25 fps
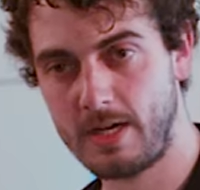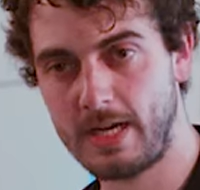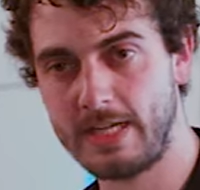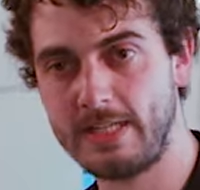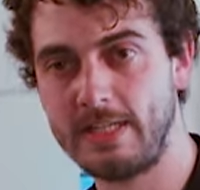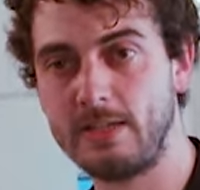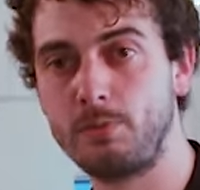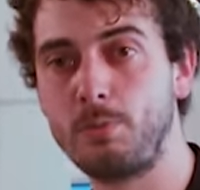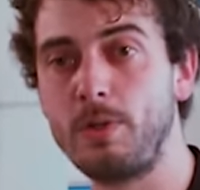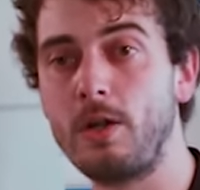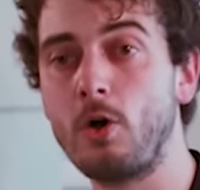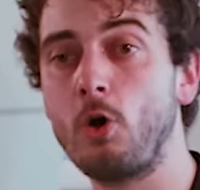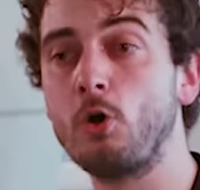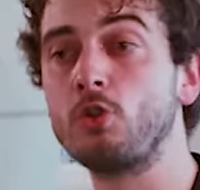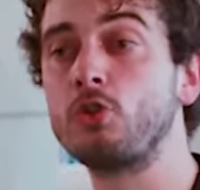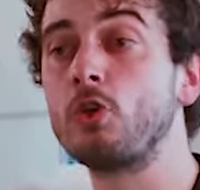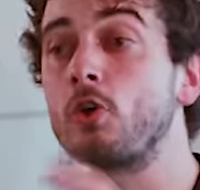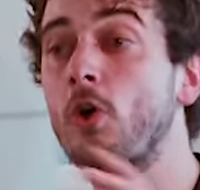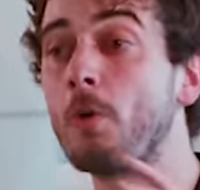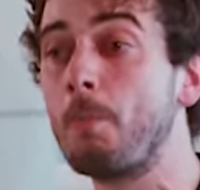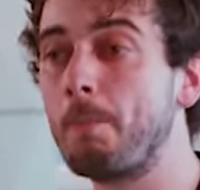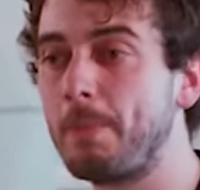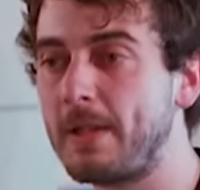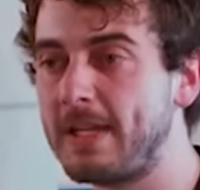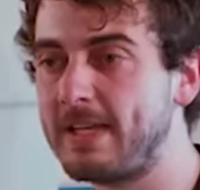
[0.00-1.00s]
And it will
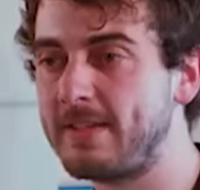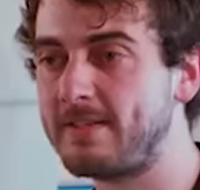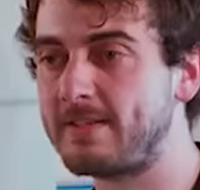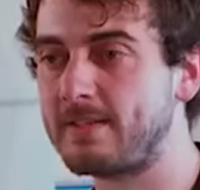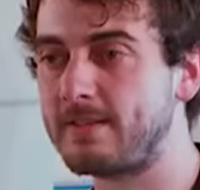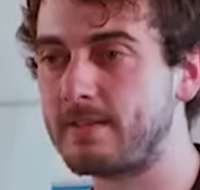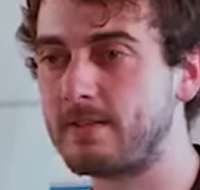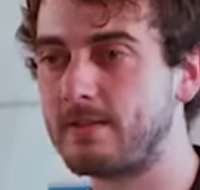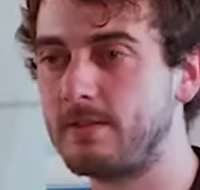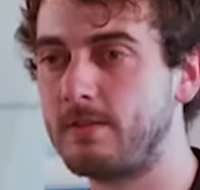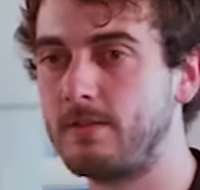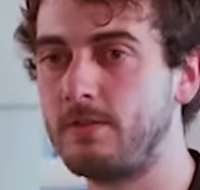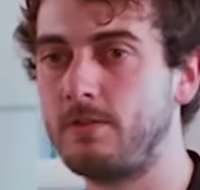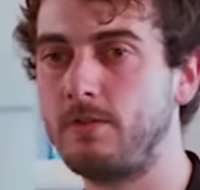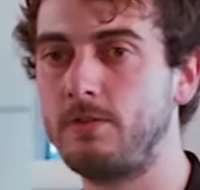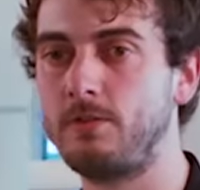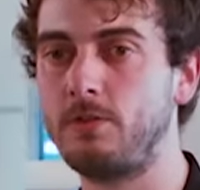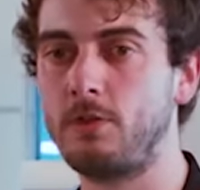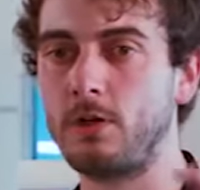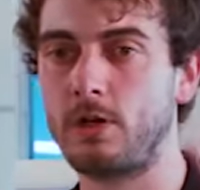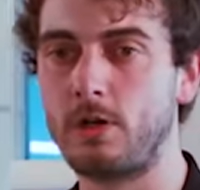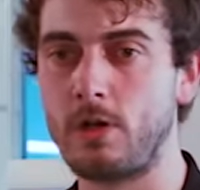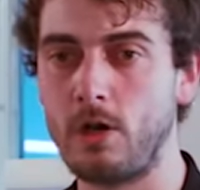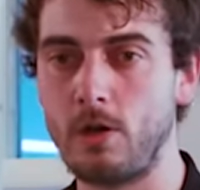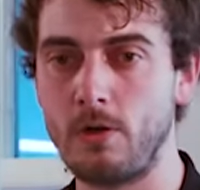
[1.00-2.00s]
autocomplete
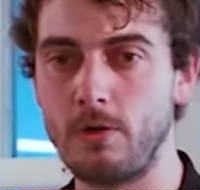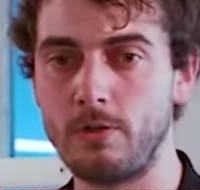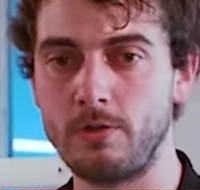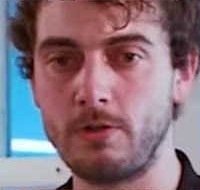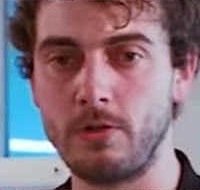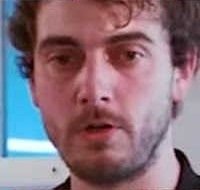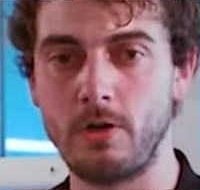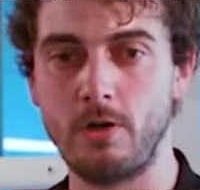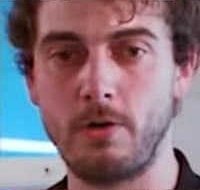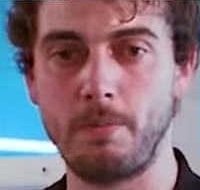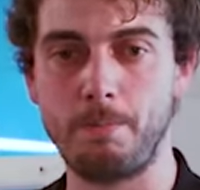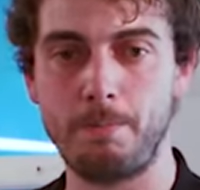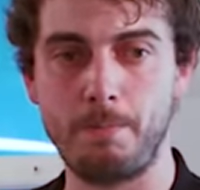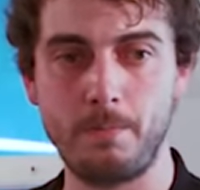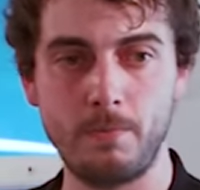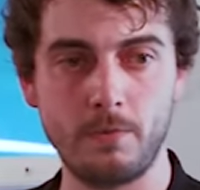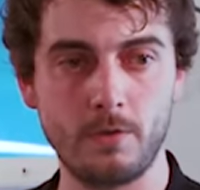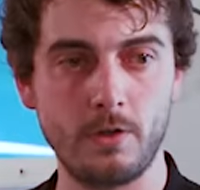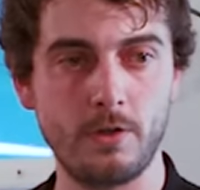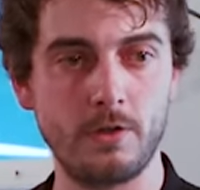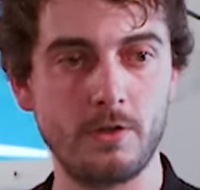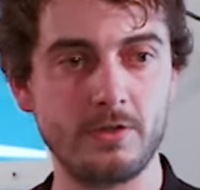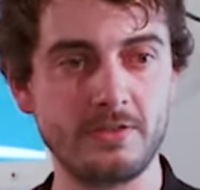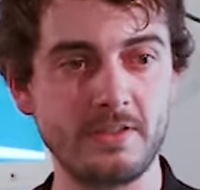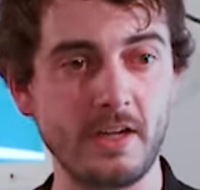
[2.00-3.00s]

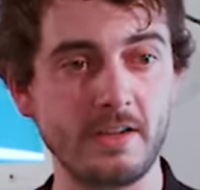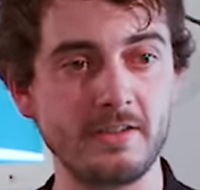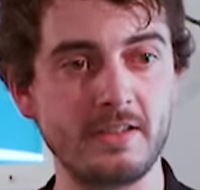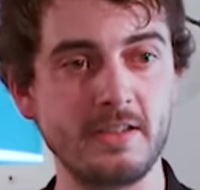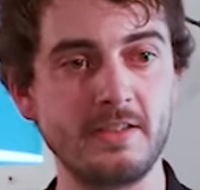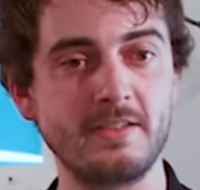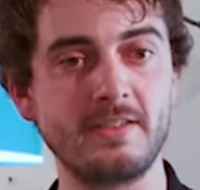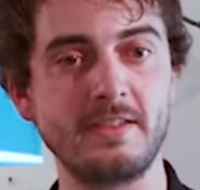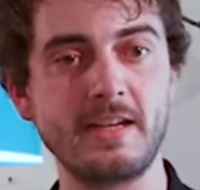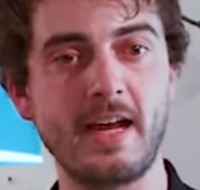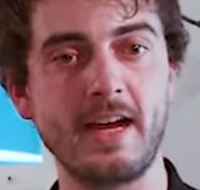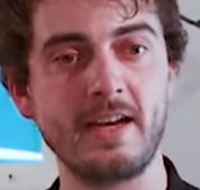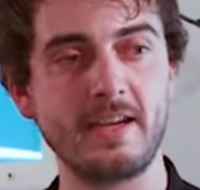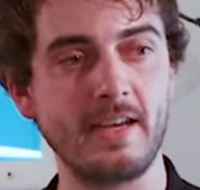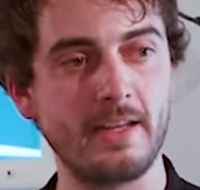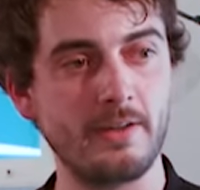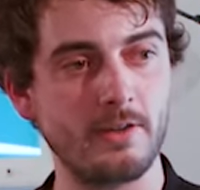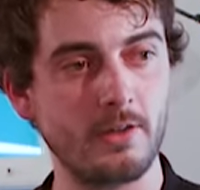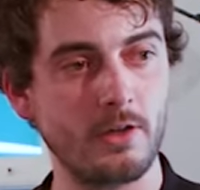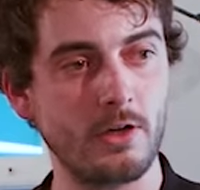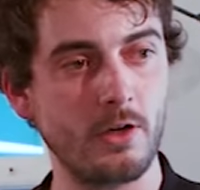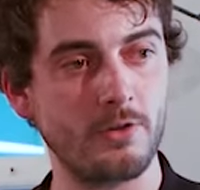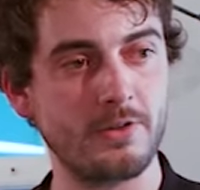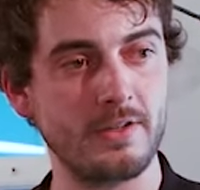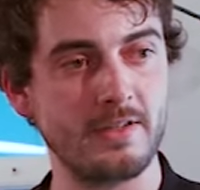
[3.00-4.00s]
the starting tag and
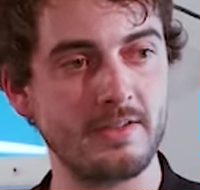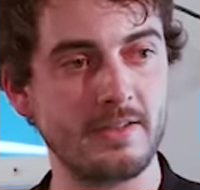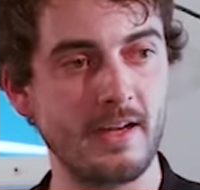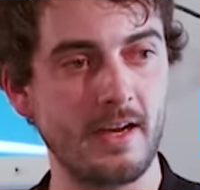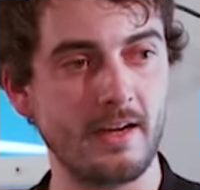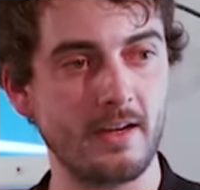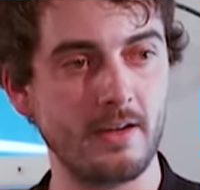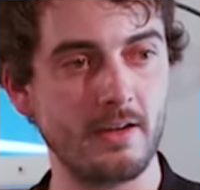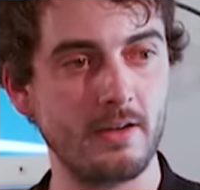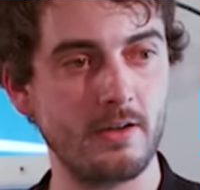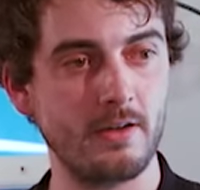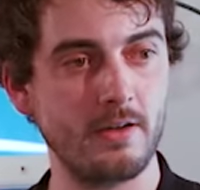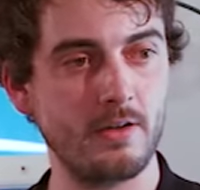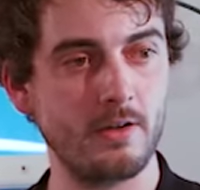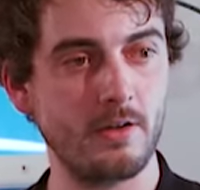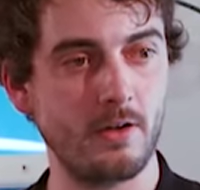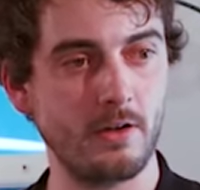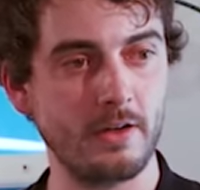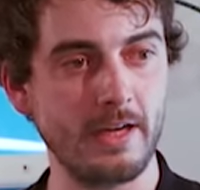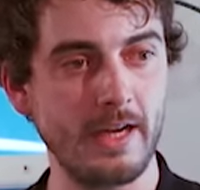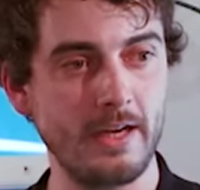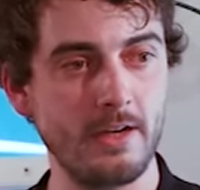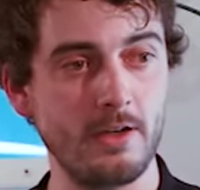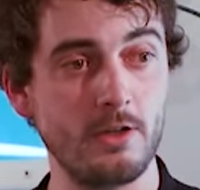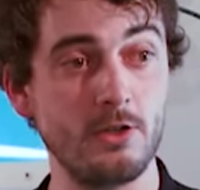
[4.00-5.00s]
the closing tag.
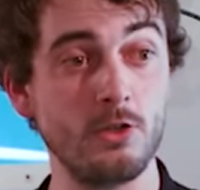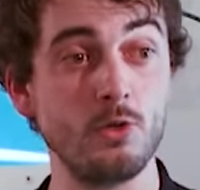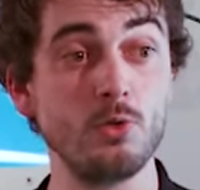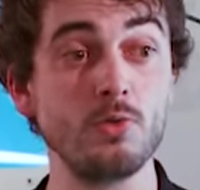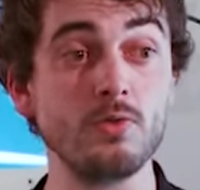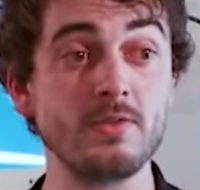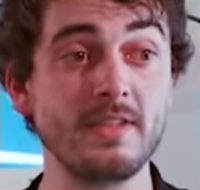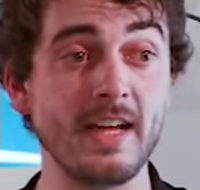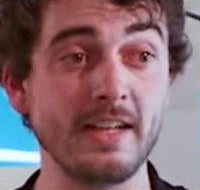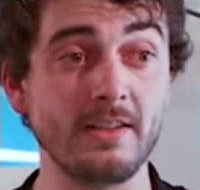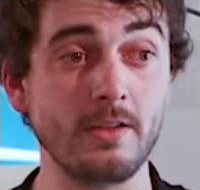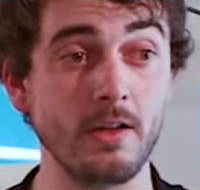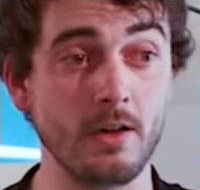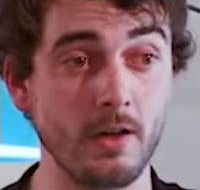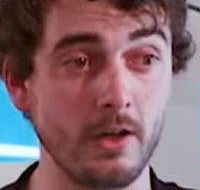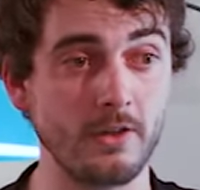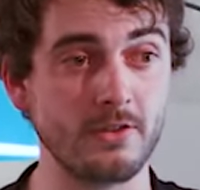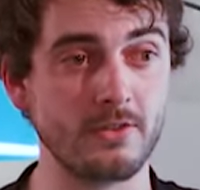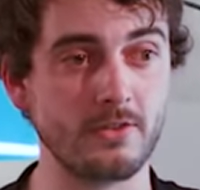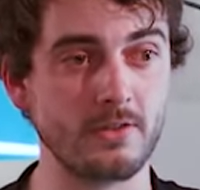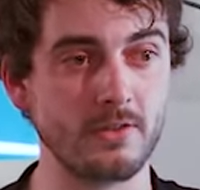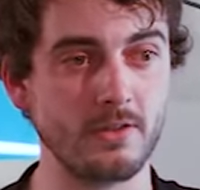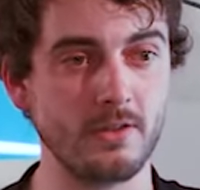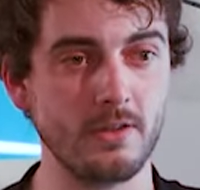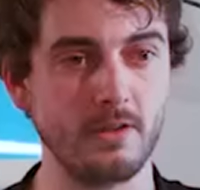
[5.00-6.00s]
Okay? Use that a
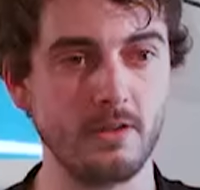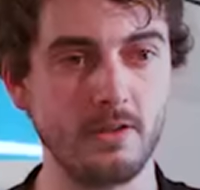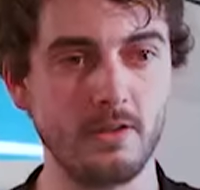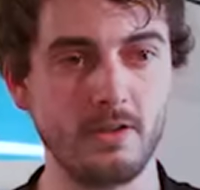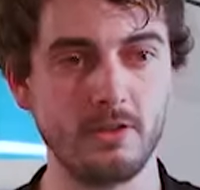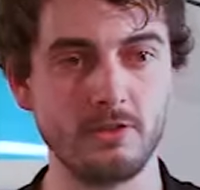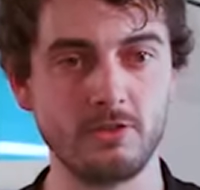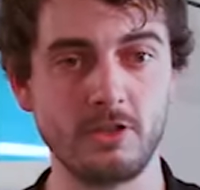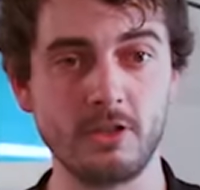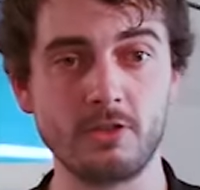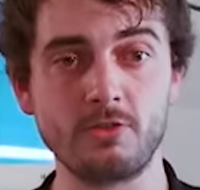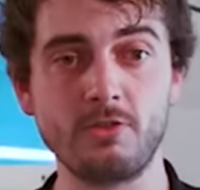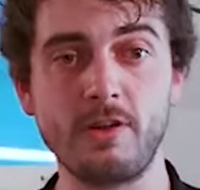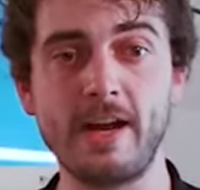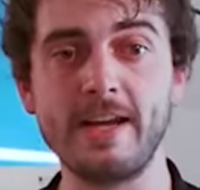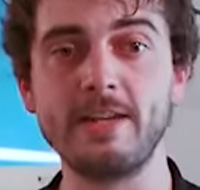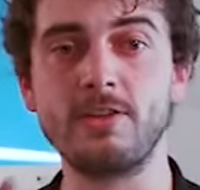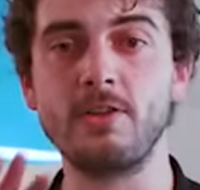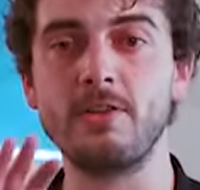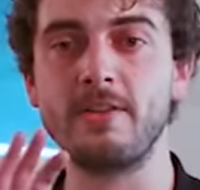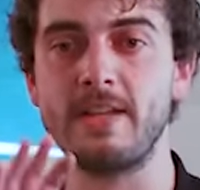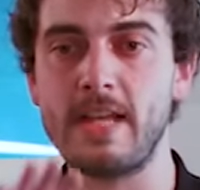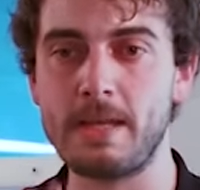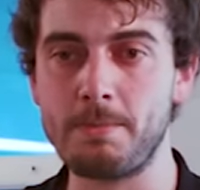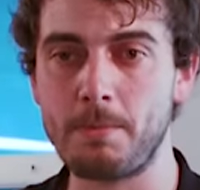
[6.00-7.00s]
lot. Just write
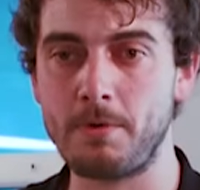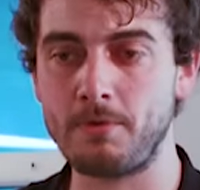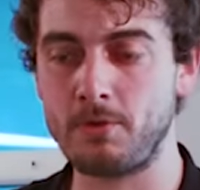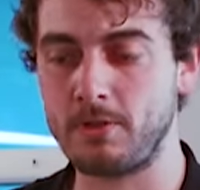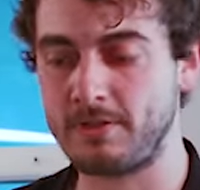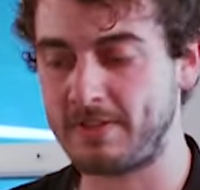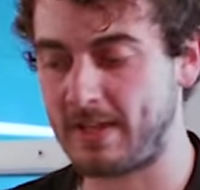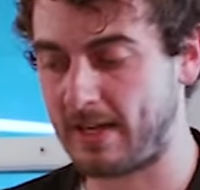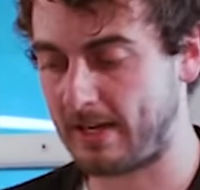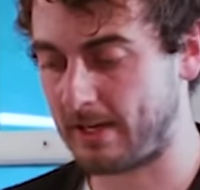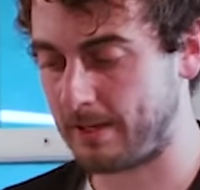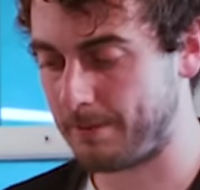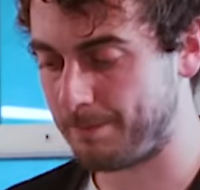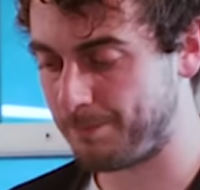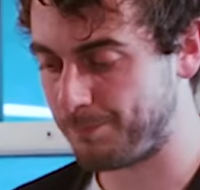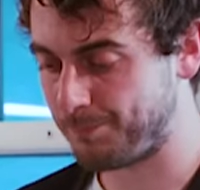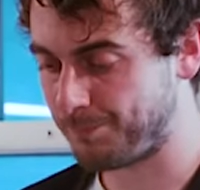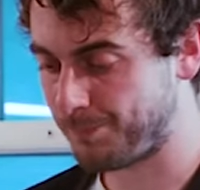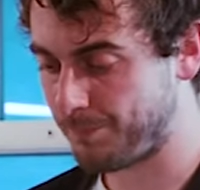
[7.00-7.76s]
the name of the tag.